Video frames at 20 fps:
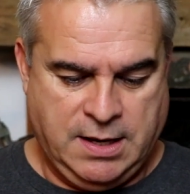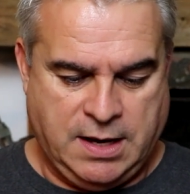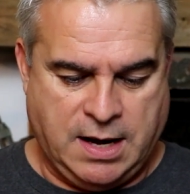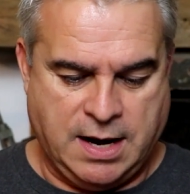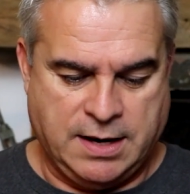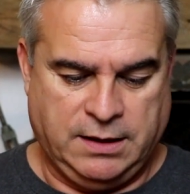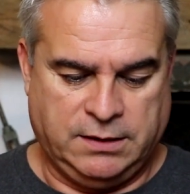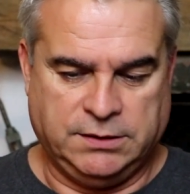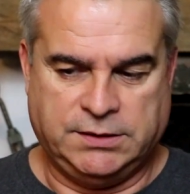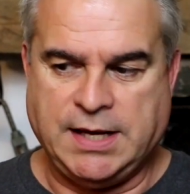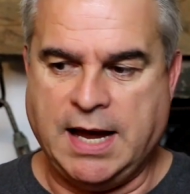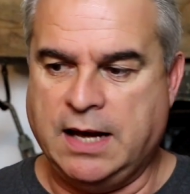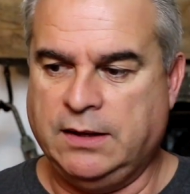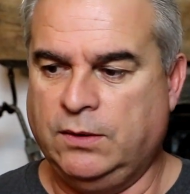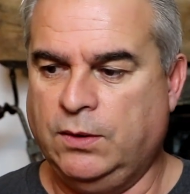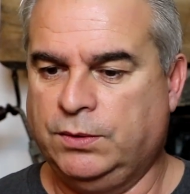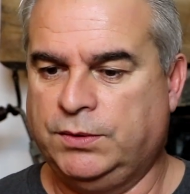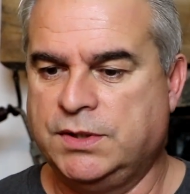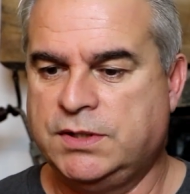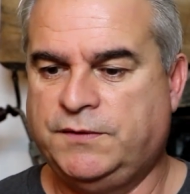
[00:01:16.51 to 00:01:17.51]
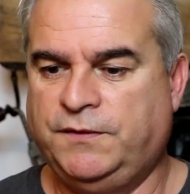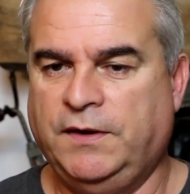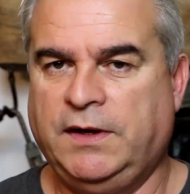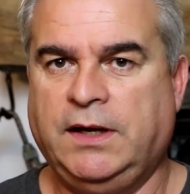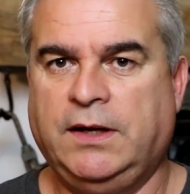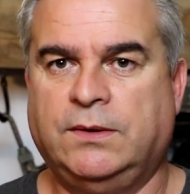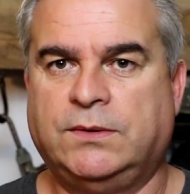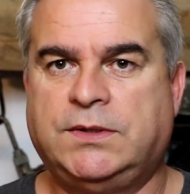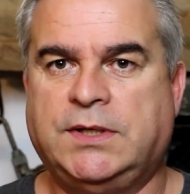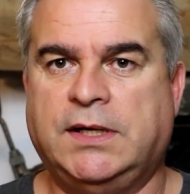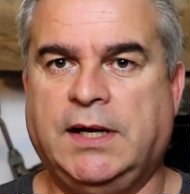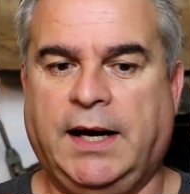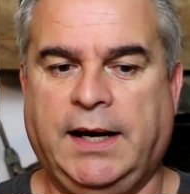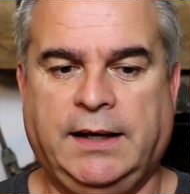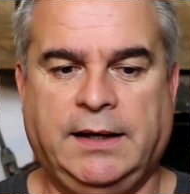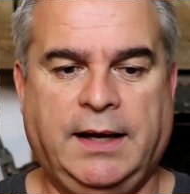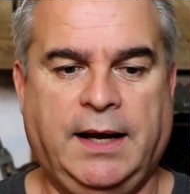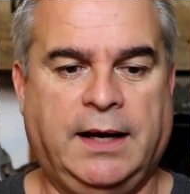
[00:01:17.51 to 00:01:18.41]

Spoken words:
download this video tonight,